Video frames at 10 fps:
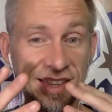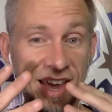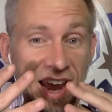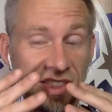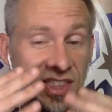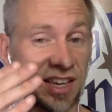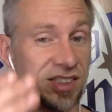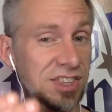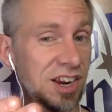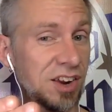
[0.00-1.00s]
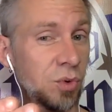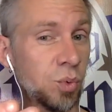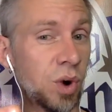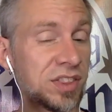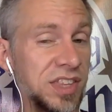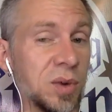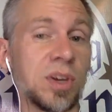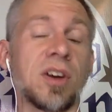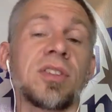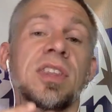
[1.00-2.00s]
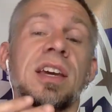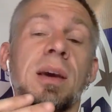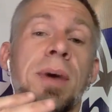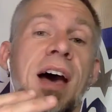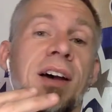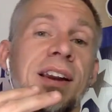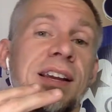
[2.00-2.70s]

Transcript: I think the one thing we don't think about,